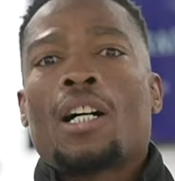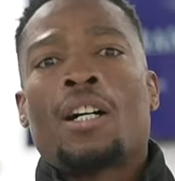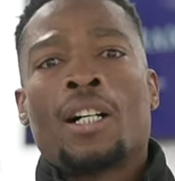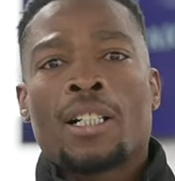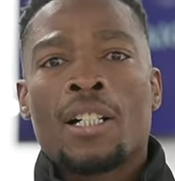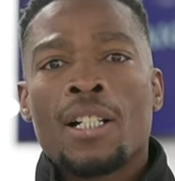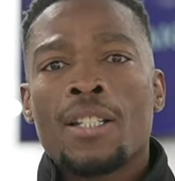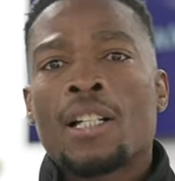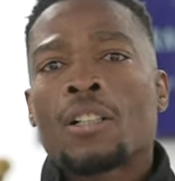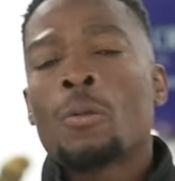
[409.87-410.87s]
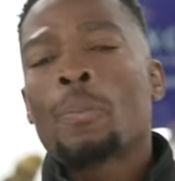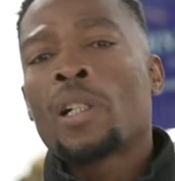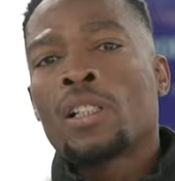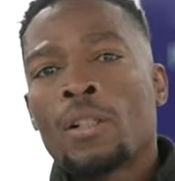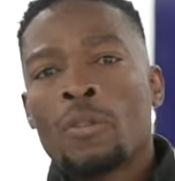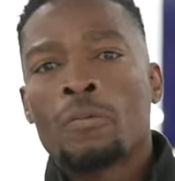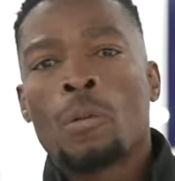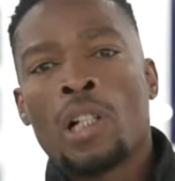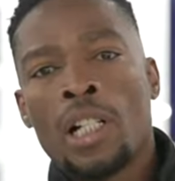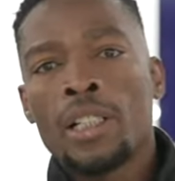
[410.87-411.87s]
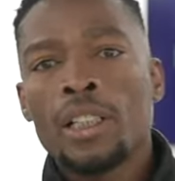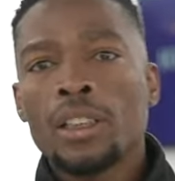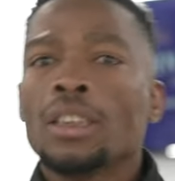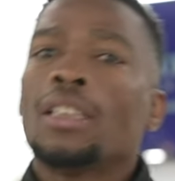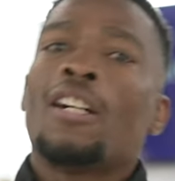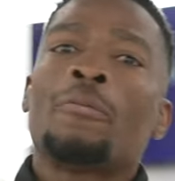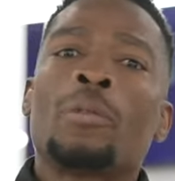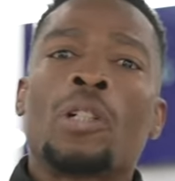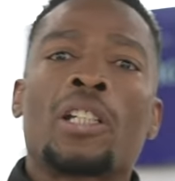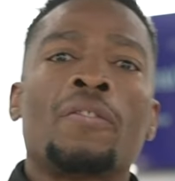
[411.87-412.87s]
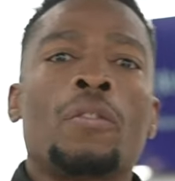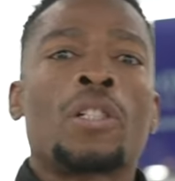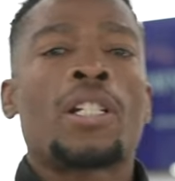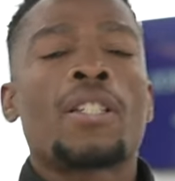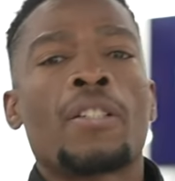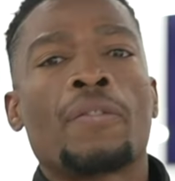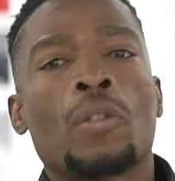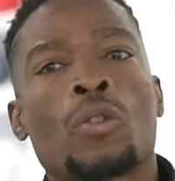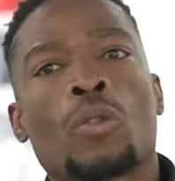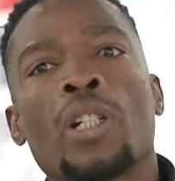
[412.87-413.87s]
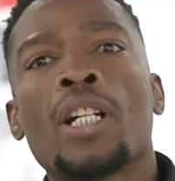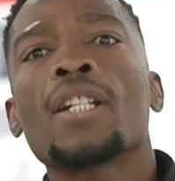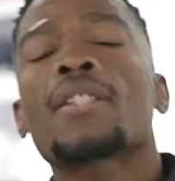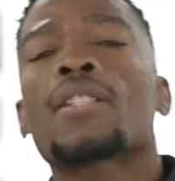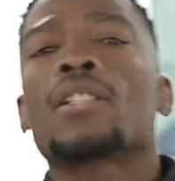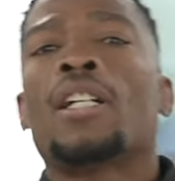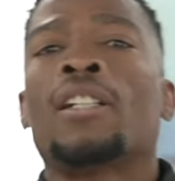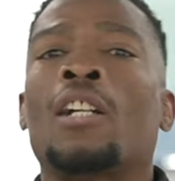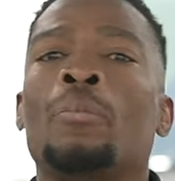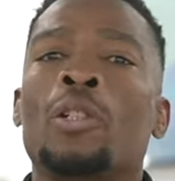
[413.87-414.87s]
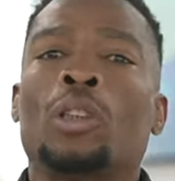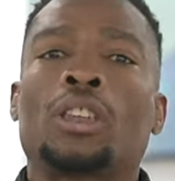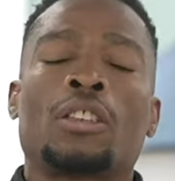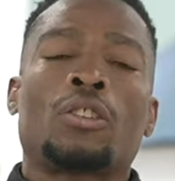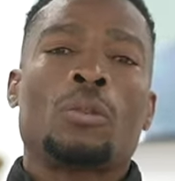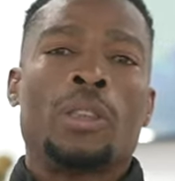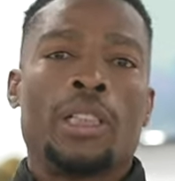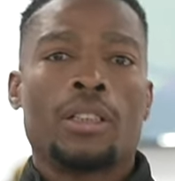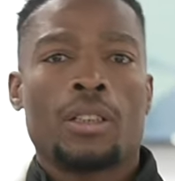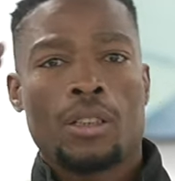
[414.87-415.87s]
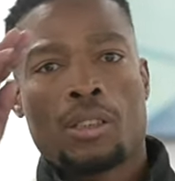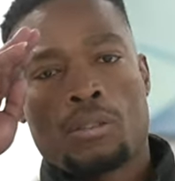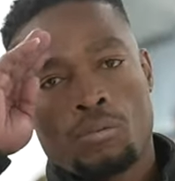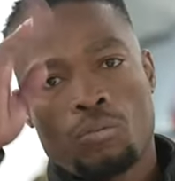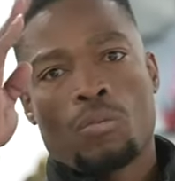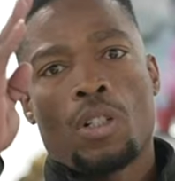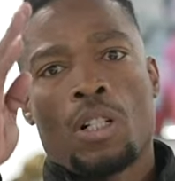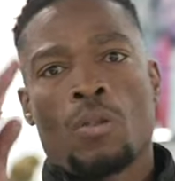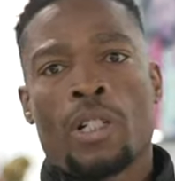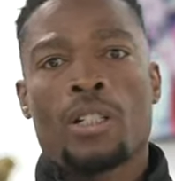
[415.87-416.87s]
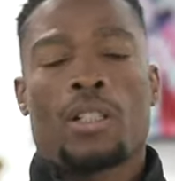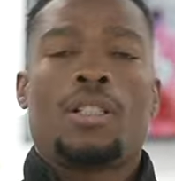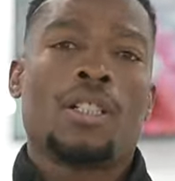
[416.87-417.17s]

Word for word: Hi, guys. I go by the name of Bongani. I've been working for J C for two years, and I'll be your judge today. Oh, wait.